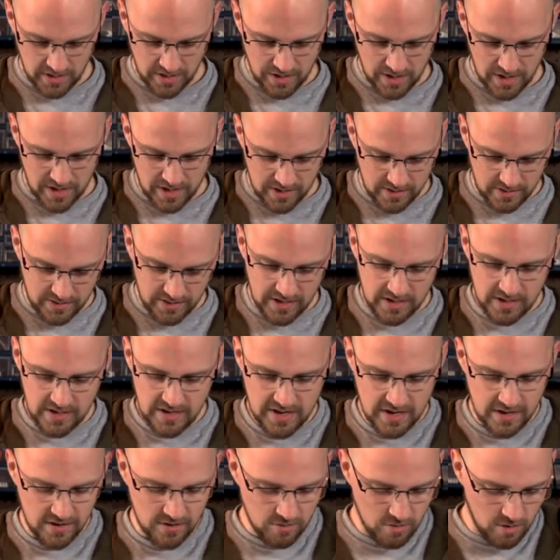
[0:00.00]
And in
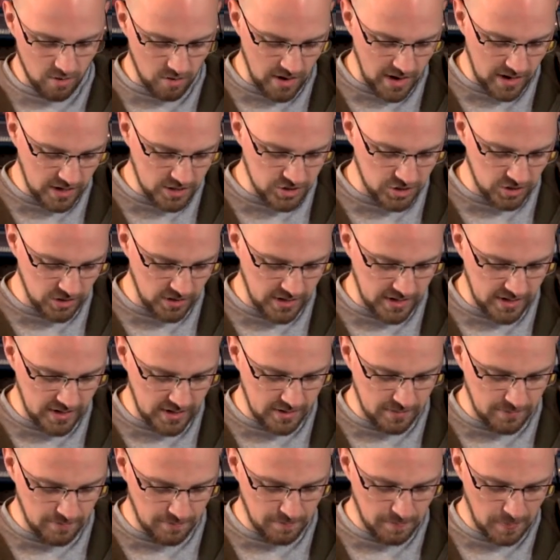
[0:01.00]
here are actually
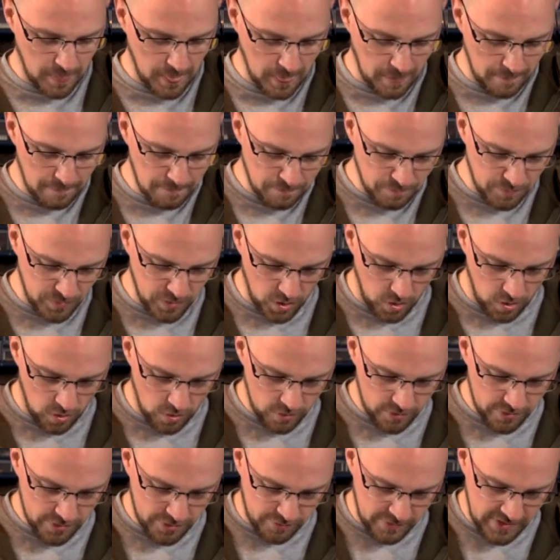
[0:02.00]

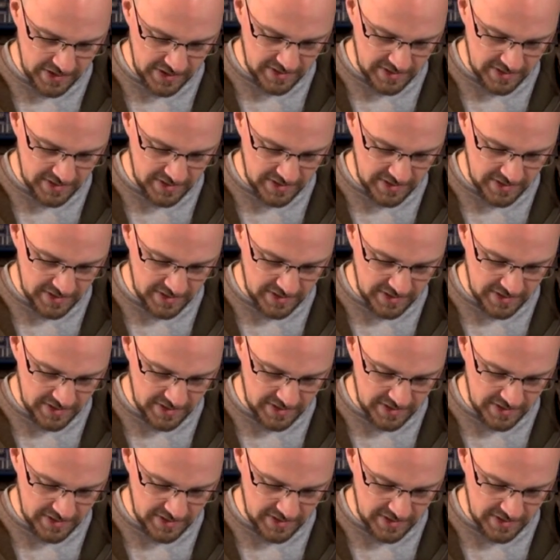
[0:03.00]
all three